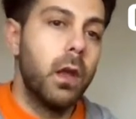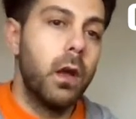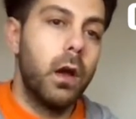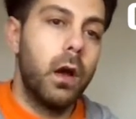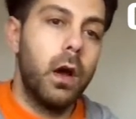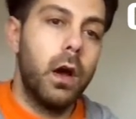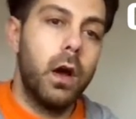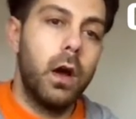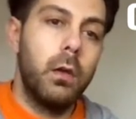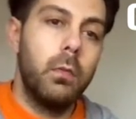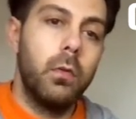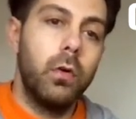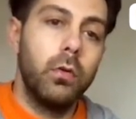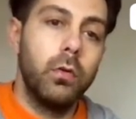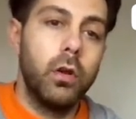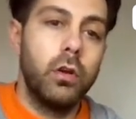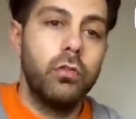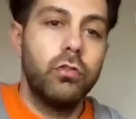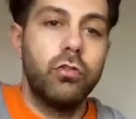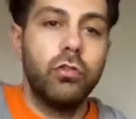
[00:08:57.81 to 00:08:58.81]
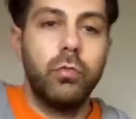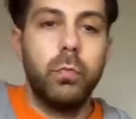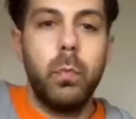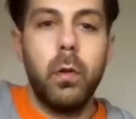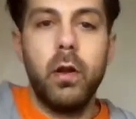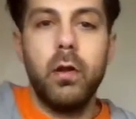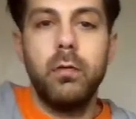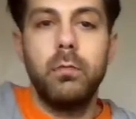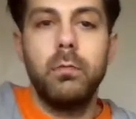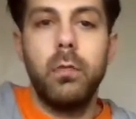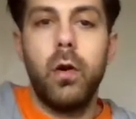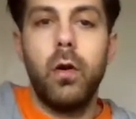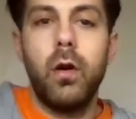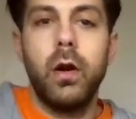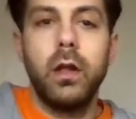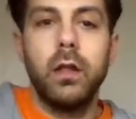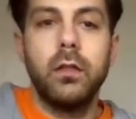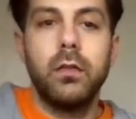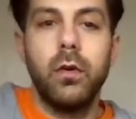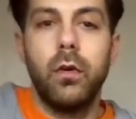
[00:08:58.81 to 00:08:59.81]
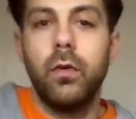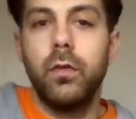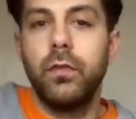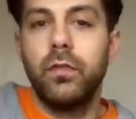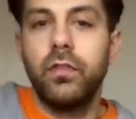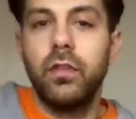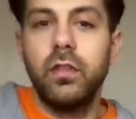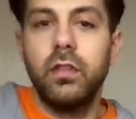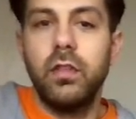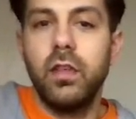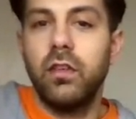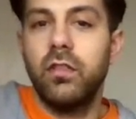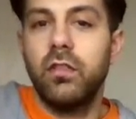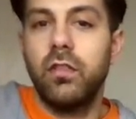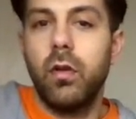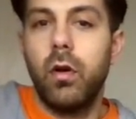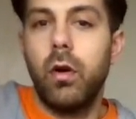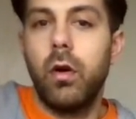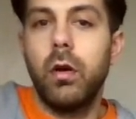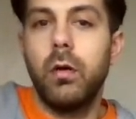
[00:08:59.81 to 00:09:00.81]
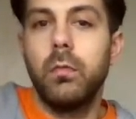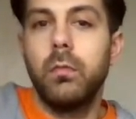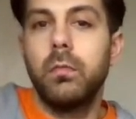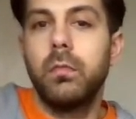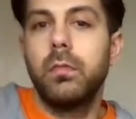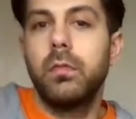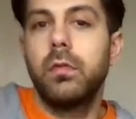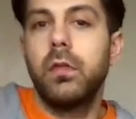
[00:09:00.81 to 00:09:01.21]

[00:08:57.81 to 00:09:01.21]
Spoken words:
Although just bear in mind that obviously this time